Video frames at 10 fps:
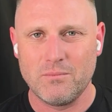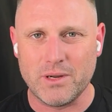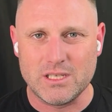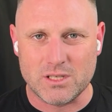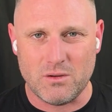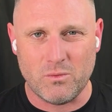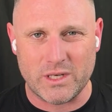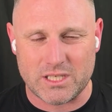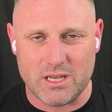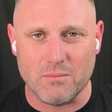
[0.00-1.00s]
but as we're
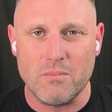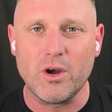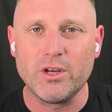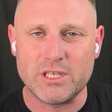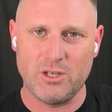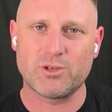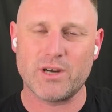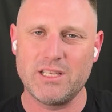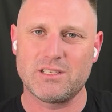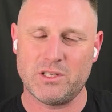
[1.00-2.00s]
seeing emerging
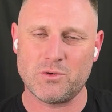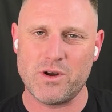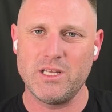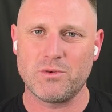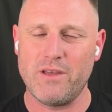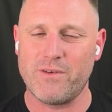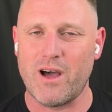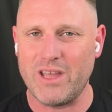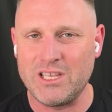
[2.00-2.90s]
trends for 2025,